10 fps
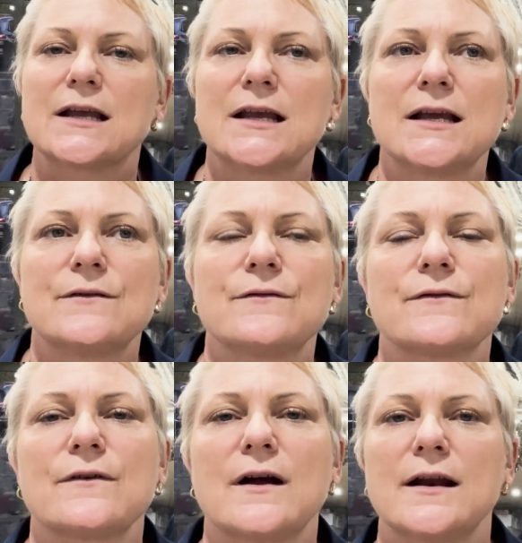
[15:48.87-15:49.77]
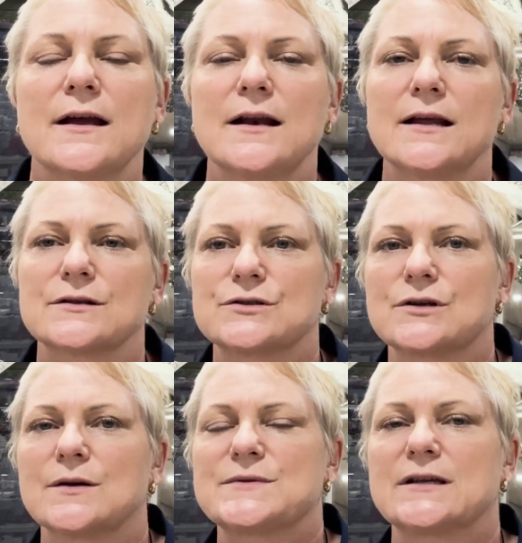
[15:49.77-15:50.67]
and Friday
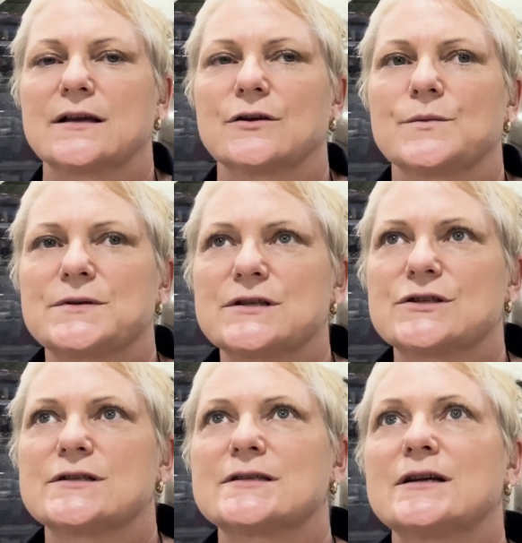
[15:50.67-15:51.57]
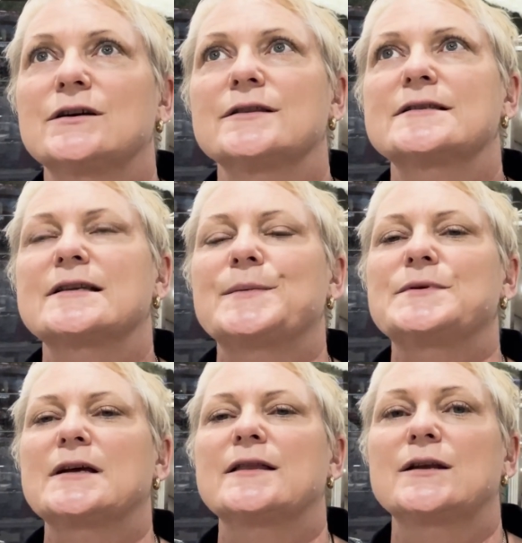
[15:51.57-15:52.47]
lunchtime singing competitions on the same
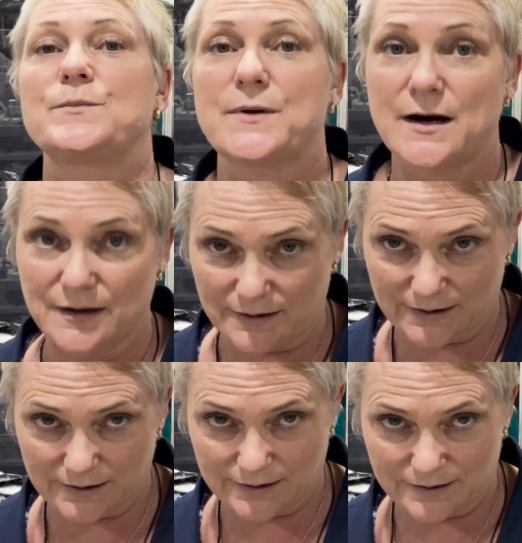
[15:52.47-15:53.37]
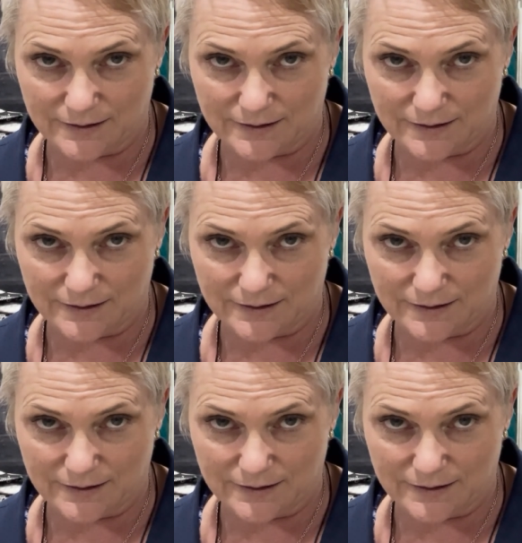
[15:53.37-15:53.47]
day that apparently